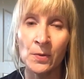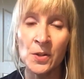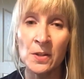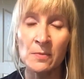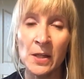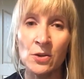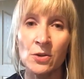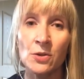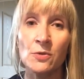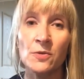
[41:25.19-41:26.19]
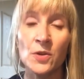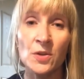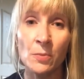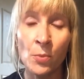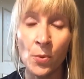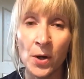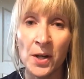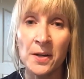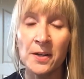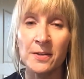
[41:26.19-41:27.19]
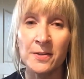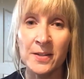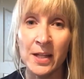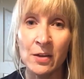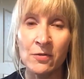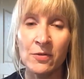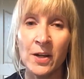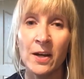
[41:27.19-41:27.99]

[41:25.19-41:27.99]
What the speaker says: Just make sure you feel supported and safe